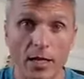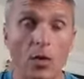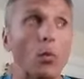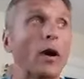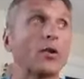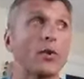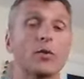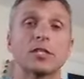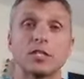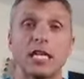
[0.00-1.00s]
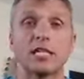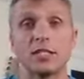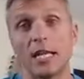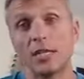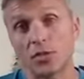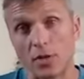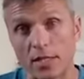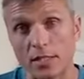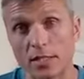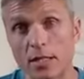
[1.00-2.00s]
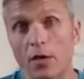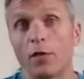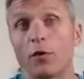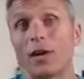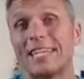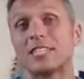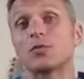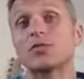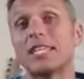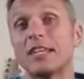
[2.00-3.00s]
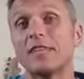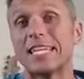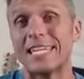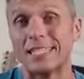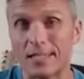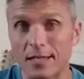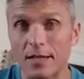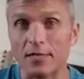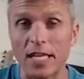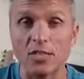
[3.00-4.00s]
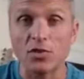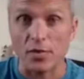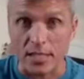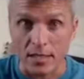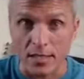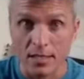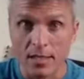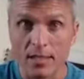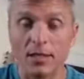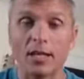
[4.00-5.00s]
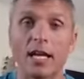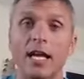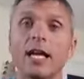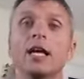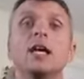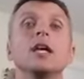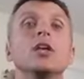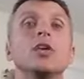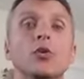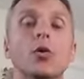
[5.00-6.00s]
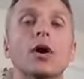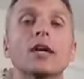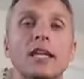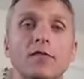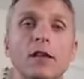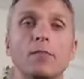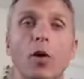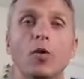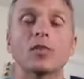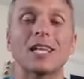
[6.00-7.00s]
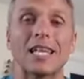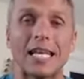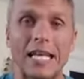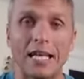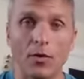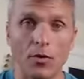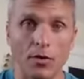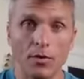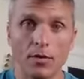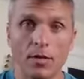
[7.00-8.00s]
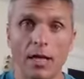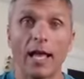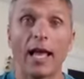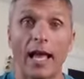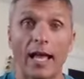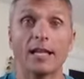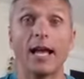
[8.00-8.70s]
where you exchange that trust for a certificate of interest, okay, you are giving both legal and